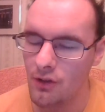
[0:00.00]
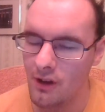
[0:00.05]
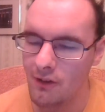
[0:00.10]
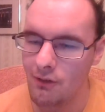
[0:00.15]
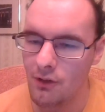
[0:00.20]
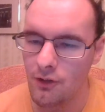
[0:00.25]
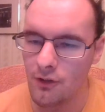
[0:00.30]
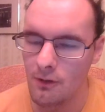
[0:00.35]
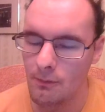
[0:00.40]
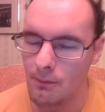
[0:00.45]
leave
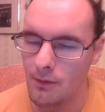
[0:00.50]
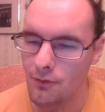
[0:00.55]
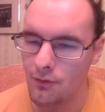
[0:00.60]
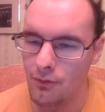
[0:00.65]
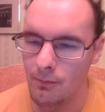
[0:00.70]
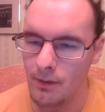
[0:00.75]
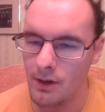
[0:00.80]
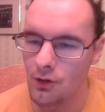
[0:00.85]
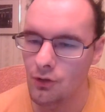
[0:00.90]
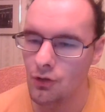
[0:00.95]
you some
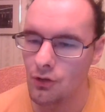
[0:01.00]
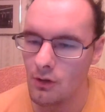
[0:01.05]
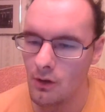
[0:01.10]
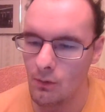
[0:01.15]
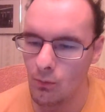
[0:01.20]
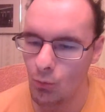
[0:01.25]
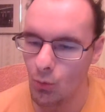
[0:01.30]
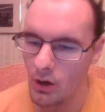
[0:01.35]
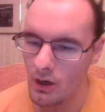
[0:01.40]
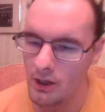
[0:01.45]
information on
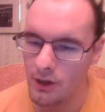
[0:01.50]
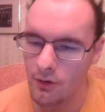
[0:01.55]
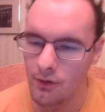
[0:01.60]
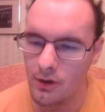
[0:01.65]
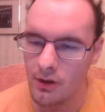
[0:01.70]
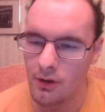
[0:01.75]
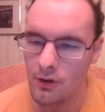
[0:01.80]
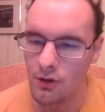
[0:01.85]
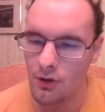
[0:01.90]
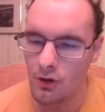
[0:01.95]
what you
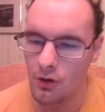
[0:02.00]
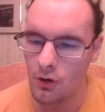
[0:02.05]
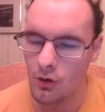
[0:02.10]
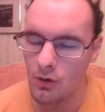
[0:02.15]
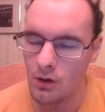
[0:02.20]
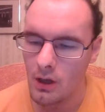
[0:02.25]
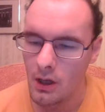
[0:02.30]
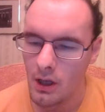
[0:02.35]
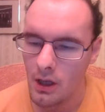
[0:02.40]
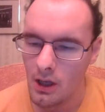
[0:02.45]
can do